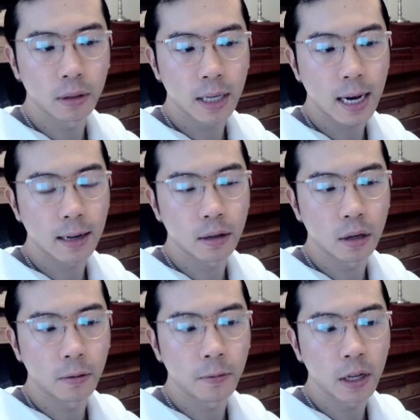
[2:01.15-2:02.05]
that,
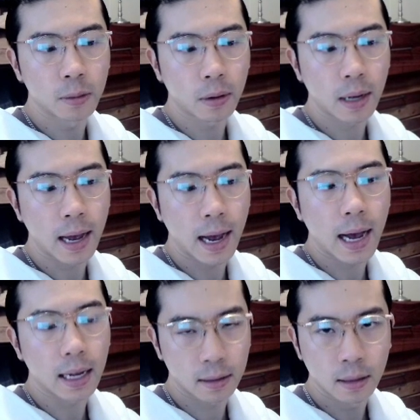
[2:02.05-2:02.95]
Facebook
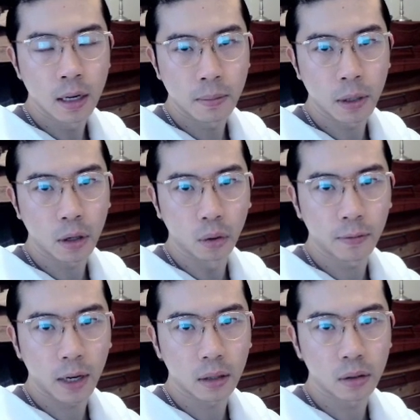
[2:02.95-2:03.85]
has been
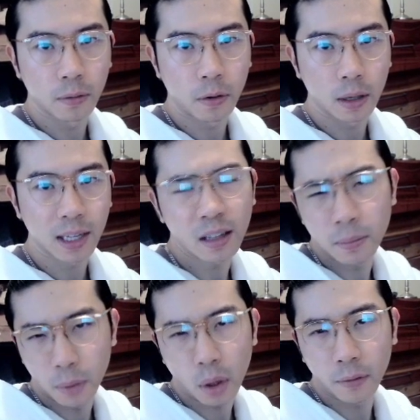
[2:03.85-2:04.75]
cultivating so far, that the
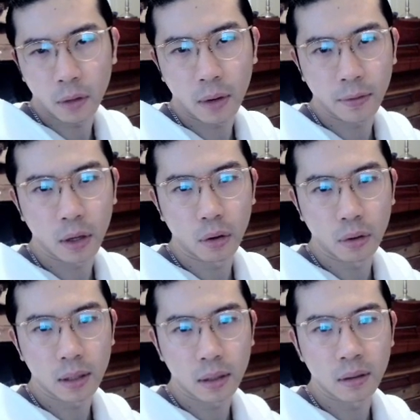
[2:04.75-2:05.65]
bulk of the revenue
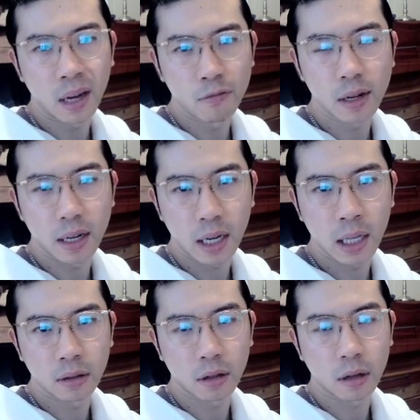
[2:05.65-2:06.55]
is not really
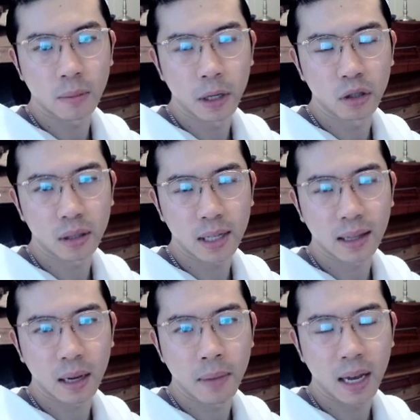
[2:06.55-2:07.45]
hindered, but it's just that
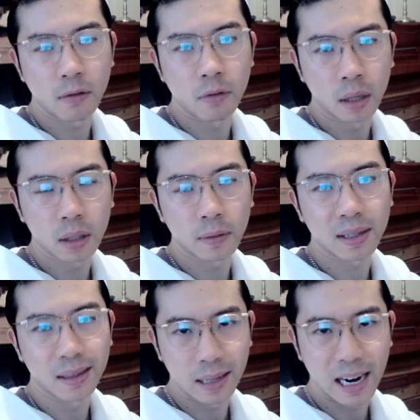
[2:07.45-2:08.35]
they made a relatively
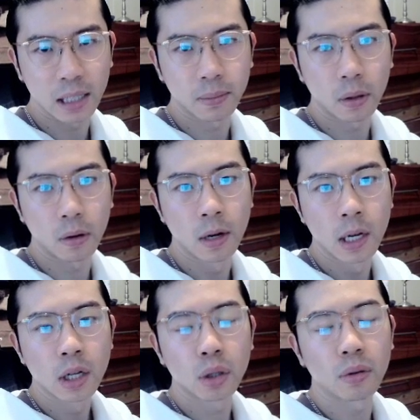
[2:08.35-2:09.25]
sizable
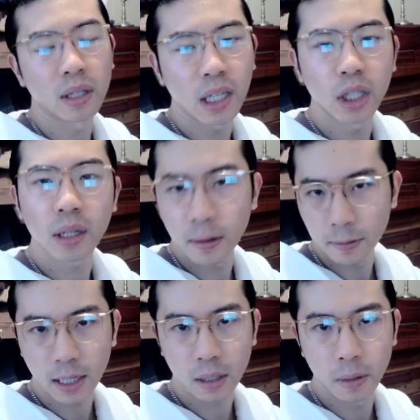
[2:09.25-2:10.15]
strategic
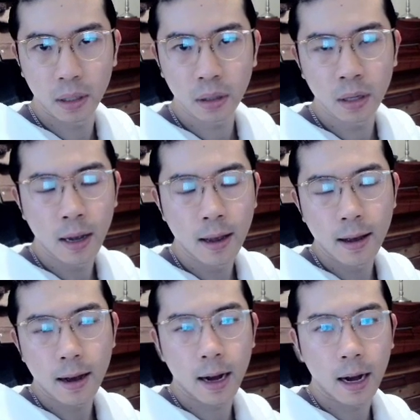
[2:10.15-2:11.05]
investment.
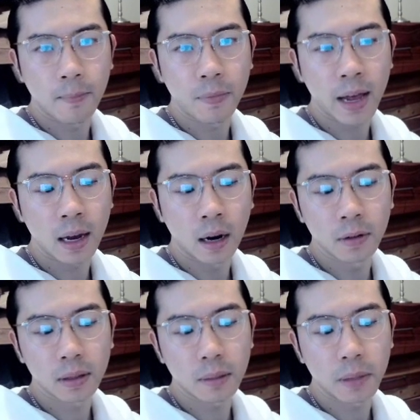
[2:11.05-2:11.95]
And
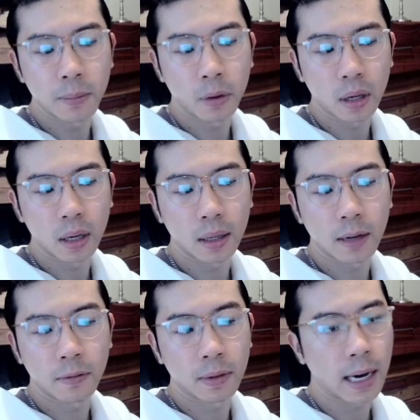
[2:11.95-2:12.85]
obviously people are going to
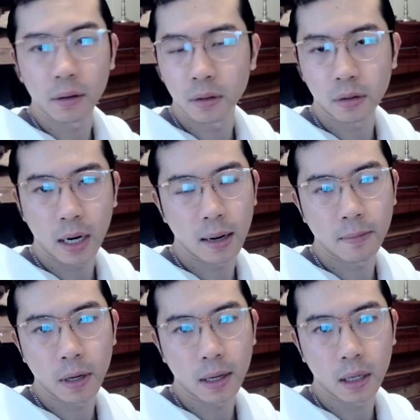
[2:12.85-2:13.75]
give doubts, right?
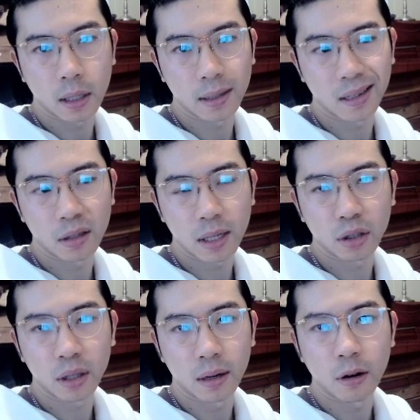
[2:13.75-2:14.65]
Because it's
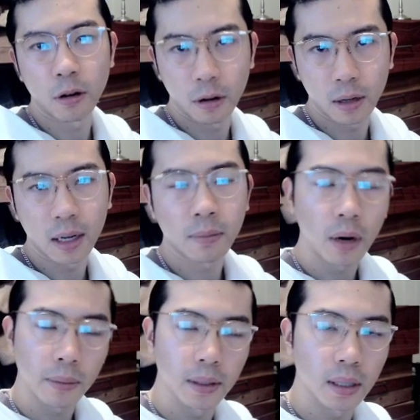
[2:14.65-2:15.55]
such an early
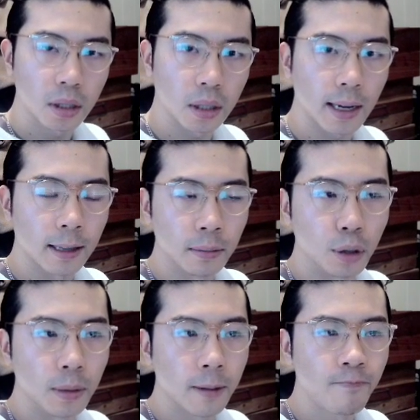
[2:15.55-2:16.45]
proposition at the
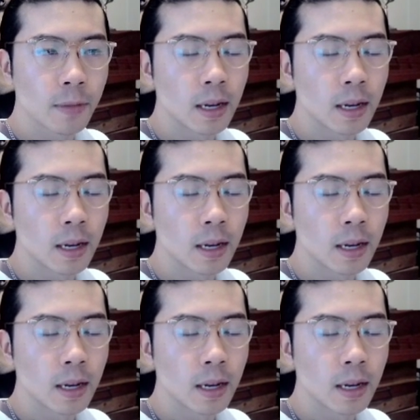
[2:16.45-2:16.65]
moment.